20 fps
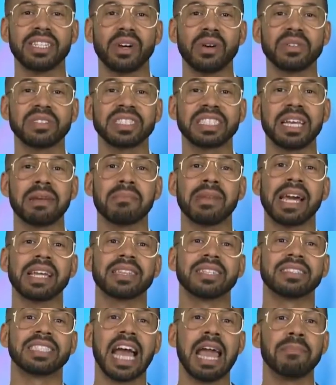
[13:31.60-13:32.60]
don't seem
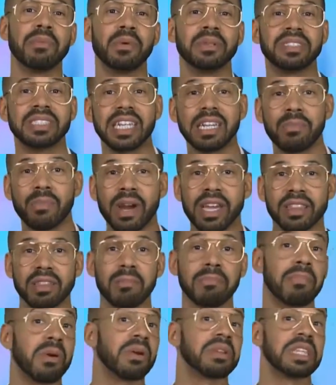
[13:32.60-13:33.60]
like the type who would celebrate
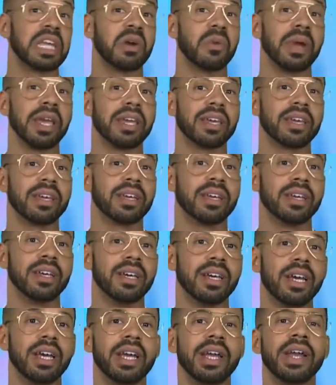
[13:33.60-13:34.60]
their birthday week.
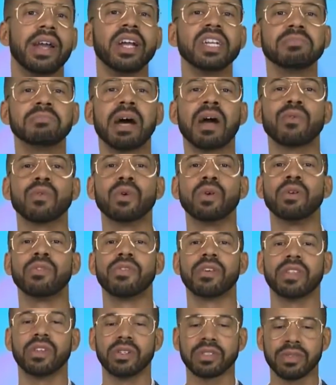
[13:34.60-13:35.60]
Here's my rule
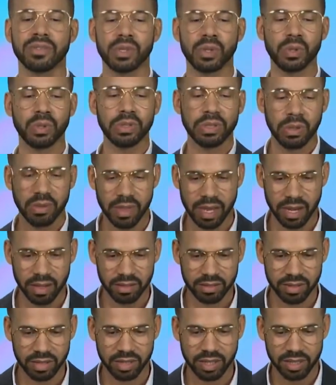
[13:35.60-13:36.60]
for those of you who do,
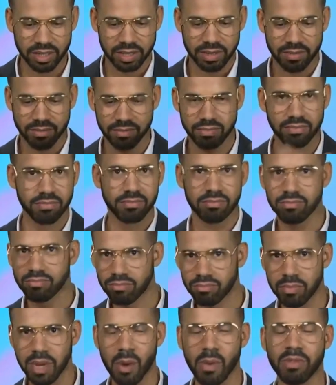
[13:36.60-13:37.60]
though, so just
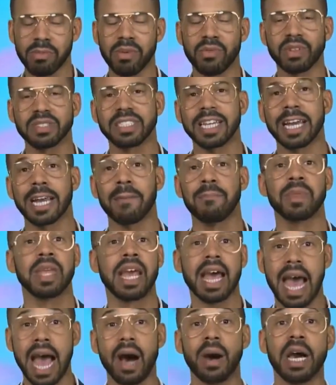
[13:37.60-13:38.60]
bear with me for a second.
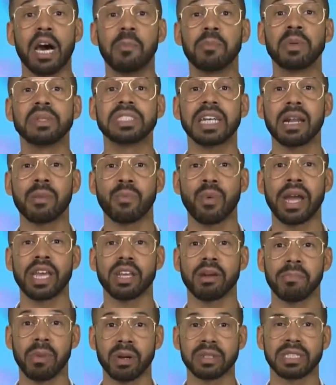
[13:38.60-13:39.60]
I'll help you celebrate
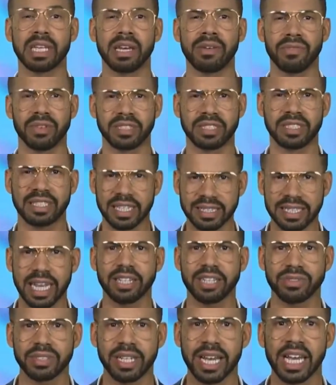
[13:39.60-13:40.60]
your birthday for 6
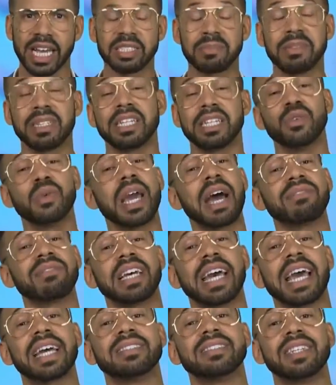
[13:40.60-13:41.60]
extra days, but then you have
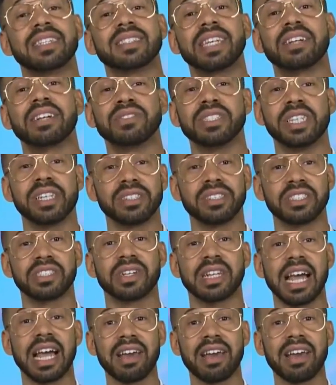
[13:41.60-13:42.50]
to add 6 extra years to your